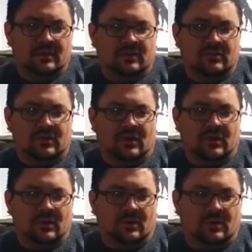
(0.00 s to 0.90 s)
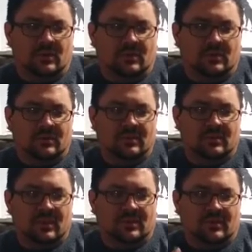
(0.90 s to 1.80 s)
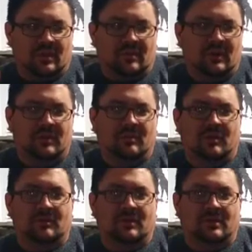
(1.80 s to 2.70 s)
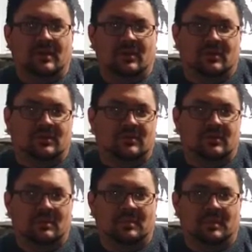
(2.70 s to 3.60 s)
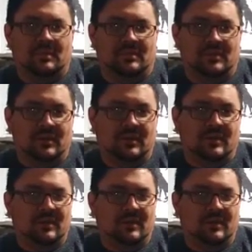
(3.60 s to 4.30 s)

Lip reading: So when I started reading poetry, I was like, oh, this is something people do.